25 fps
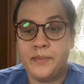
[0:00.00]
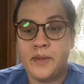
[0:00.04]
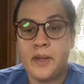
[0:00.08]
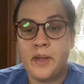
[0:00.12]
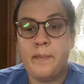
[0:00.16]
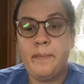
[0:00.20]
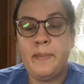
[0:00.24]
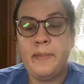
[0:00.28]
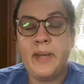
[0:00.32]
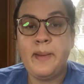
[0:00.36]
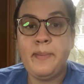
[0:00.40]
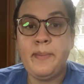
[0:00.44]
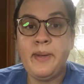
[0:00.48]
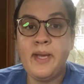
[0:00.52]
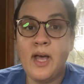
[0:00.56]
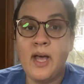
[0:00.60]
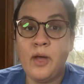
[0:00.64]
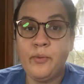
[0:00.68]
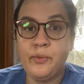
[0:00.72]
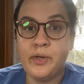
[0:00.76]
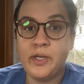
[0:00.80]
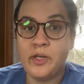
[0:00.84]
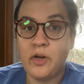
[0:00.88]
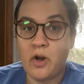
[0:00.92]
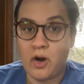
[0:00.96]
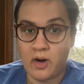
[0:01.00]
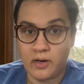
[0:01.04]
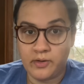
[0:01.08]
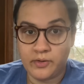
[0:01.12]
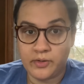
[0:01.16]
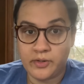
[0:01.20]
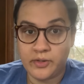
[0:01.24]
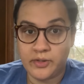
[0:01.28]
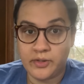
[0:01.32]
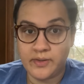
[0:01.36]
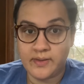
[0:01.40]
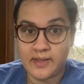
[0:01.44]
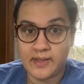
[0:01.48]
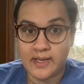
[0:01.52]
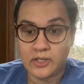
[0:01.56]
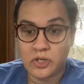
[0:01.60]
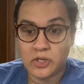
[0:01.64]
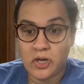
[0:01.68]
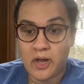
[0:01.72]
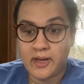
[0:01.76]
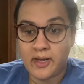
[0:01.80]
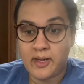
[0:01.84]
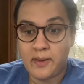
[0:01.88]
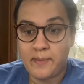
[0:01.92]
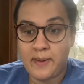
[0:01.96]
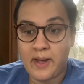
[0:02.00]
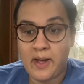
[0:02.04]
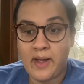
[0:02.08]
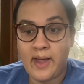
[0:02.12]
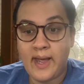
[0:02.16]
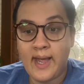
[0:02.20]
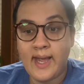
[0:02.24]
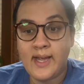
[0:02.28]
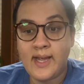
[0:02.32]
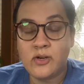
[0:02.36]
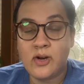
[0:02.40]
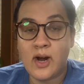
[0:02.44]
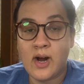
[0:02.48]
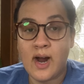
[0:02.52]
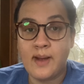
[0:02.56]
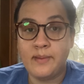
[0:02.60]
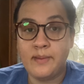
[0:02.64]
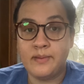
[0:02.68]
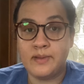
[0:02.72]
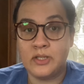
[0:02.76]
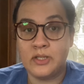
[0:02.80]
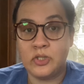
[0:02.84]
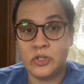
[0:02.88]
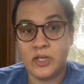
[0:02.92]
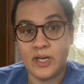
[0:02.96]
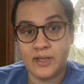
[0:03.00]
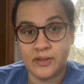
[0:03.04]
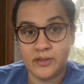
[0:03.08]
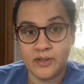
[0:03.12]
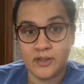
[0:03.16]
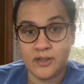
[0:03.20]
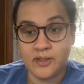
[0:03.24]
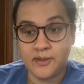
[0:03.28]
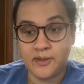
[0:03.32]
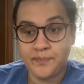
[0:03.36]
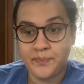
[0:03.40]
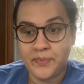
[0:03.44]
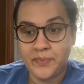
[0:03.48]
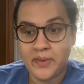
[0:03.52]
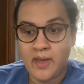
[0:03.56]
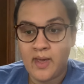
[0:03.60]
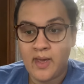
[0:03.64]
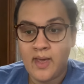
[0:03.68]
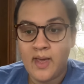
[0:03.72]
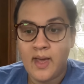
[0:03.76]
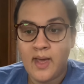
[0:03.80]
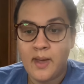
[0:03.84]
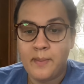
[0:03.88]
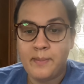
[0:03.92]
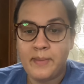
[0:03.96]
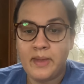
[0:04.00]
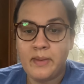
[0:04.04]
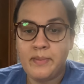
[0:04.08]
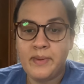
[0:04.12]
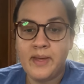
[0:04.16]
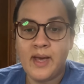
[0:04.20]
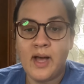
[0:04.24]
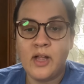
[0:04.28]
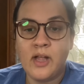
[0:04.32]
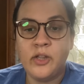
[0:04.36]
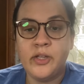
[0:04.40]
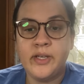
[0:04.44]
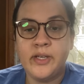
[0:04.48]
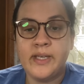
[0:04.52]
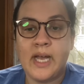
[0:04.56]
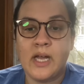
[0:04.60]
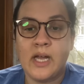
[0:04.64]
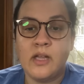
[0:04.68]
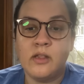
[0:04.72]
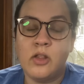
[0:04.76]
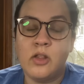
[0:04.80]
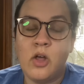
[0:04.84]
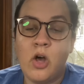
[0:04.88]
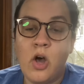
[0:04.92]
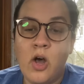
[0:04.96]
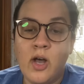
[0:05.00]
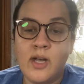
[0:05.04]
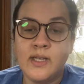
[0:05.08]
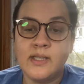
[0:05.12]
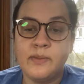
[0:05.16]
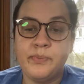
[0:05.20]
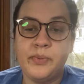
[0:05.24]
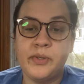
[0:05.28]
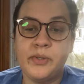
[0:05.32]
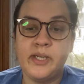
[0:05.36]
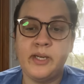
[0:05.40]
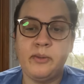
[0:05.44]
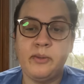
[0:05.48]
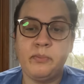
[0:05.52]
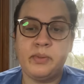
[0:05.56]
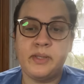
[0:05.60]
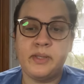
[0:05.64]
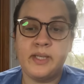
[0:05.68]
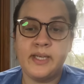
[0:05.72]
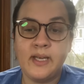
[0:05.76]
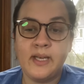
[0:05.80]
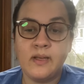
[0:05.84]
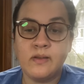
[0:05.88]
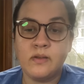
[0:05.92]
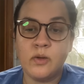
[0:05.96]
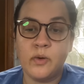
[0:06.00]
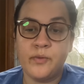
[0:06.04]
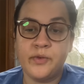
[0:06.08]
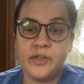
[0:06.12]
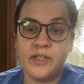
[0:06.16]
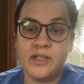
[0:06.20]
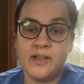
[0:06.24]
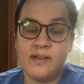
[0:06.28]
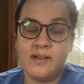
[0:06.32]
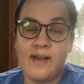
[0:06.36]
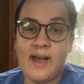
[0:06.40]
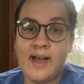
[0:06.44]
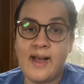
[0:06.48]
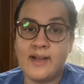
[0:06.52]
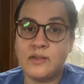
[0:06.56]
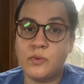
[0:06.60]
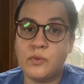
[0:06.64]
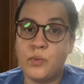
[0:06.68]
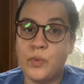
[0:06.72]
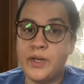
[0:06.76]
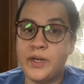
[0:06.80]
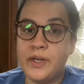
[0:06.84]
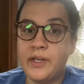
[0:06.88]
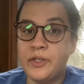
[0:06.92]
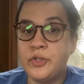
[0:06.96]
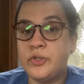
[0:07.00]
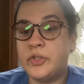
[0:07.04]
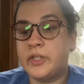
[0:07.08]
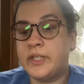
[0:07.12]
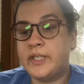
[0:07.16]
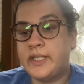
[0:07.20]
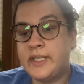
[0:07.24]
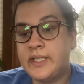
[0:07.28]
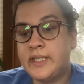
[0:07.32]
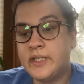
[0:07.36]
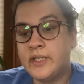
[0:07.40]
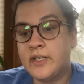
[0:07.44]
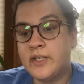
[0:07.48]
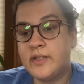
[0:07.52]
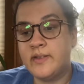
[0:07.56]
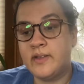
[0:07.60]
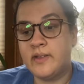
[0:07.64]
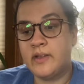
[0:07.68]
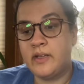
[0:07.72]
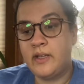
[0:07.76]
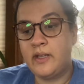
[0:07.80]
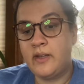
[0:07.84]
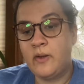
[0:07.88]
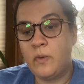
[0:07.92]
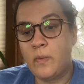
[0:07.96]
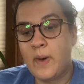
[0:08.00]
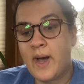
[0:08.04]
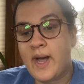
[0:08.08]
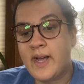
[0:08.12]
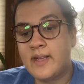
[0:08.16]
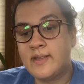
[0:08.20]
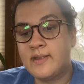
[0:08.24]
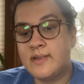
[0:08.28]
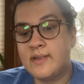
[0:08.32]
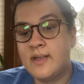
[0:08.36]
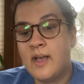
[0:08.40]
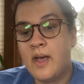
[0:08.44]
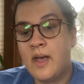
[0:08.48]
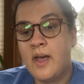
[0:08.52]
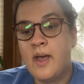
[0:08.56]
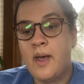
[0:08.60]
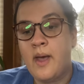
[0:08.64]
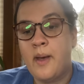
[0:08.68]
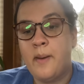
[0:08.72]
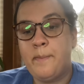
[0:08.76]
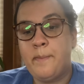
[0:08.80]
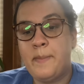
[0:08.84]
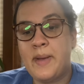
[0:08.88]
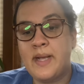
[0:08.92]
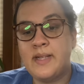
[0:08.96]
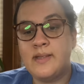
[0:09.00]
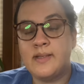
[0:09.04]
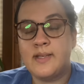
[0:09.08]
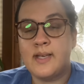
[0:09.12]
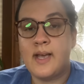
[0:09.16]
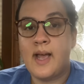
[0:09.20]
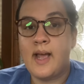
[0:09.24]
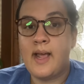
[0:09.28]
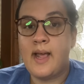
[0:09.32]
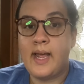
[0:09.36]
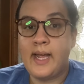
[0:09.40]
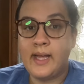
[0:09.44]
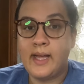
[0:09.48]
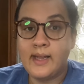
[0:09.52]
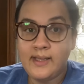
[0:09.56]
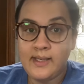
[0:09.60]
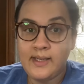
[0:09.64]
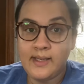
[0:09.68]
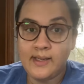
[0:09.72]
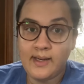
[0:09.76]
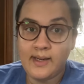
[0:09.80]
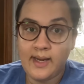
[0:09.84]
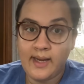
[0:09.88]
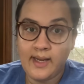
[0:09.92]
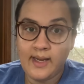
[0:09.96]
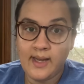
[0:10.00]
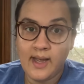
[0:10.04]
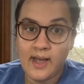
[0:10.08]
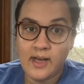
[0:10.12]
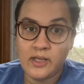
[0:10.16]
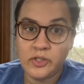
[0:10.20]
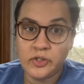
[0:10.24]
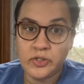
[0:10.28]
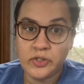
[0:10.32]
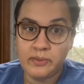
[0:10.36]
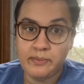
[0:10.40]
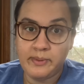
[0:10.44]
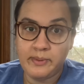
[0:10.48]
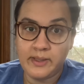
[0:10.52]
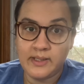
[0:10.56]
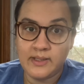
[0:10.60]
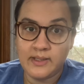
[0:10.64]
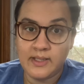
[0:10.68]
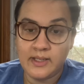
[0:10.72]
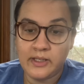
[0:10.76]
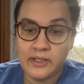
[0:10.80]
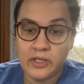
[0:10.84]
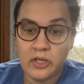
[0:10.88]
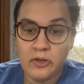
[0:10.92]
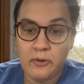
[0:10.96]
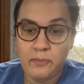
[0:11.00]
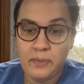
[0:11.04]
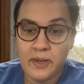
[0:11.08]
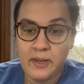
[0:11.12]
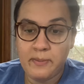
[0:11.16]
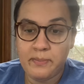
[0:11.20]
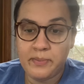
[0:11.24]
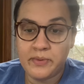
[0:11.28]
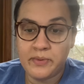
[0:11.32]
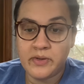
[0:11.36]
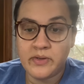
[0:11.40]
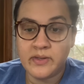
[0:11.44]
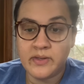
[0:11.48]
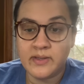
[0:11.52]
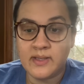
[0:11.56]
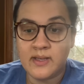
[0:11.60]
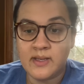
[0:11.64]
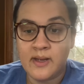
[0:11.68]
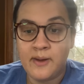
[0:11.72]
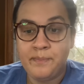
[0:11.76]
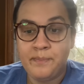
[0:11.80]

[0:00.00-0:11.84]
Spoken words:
Maybe I'll read articles that talk about hate crimes in general. Maybe I'll look at laws put in place over the last 100 years in the US meant to alienate LGBTQ peoples,